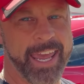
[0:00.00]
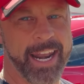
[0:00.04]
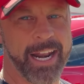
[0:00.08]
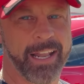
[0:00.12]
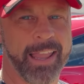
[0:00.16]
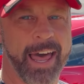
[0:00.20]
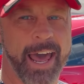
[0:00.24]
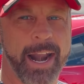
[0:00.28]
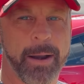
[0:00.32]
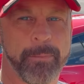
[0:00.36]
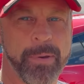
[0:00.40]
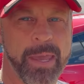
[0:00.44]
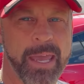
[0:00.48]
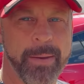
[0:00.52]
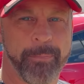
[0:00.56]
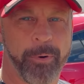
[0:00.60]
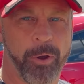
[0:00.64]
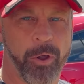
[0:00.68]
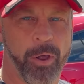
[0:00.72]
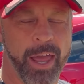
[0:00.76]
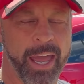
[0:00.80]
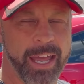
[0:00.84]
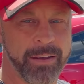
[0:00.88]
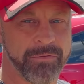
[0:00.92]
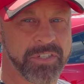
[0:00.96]
And a lot of
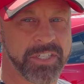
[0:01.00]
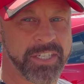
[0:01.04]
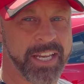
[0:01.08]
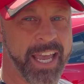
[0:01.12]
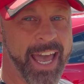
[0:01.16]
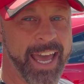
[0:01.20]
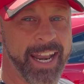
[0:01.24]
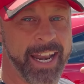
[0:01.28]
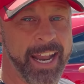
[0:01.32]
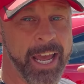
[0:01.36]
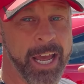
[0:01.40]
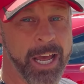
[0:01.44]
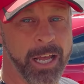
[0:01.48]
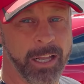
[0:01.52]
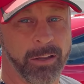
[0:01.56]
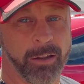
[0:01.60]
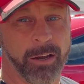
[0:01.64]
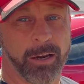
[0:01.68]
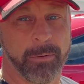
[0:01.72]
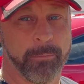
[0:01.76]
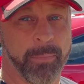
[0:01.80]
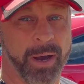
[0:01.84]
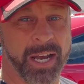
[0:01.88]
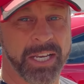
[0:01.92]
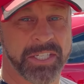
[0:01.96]
people have said,
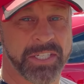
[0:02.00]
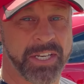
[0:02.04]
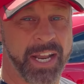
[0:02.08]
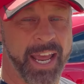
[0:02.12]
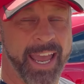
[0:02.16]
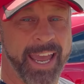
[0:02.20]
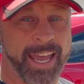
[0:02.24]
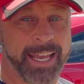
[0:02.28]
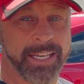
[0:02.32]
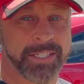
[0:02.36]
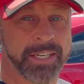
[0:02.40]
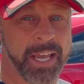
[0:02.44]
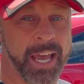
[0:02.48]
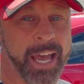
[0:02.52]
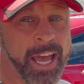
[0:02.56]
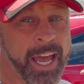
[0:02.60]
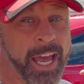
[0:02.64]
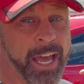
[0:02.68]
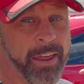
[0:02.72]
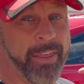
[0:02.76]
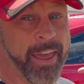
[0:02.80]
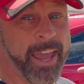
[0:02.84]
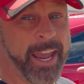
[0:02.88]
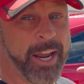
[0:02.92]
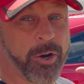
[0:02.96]
look, Mustangs,
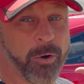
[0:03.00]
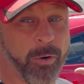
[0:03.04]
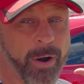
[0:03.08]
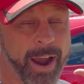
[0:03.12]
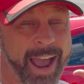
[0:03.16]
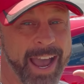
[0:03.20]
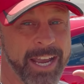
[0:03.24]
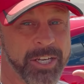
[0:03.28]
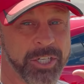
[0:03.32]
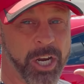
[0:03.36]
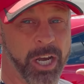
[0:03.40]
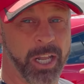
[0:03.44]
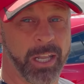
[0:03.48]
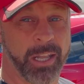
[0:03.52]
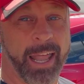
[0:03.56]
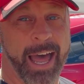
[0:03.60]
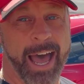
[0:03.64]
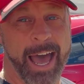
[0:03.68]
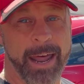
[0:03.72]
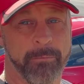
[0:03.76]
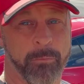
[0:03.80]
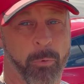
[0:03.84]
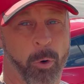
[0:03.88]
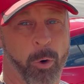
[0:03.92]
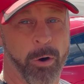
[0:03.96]
they crash a
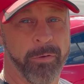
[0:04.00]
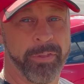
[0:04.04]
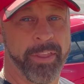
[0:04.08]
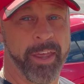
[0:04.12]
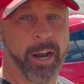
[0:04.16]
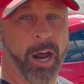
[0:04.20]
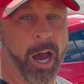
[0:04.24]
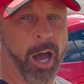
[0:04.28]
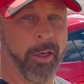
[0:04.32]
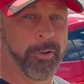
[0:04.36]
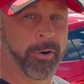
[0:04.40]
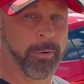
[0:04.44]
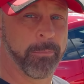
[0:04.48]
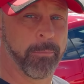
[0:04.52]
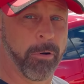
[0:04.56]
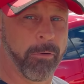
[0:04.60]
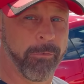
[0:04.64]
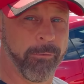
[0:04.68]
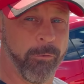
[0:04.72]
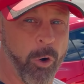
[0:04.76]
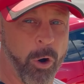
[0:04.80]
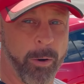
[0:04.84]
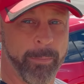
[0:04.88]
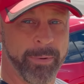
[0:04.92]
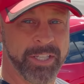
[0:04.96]
lot more than other
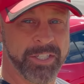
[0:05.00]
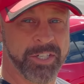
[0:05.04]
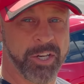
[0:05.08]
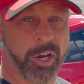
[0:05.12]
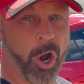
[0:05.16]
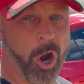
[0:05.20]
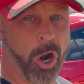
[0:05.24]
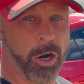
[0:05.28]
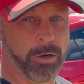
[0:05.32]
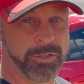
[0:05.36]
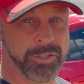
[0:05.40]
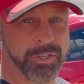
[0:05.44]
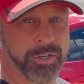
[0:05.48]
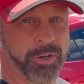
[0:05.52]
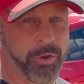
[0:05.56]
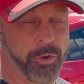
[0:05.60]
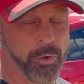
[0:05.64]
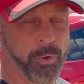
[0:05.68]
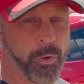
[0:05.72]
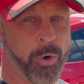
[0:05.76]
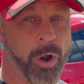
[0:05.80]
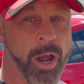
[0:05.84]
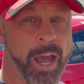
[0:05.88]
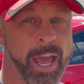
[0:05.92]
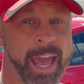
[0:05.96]
performance cars
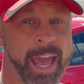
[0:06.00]
do.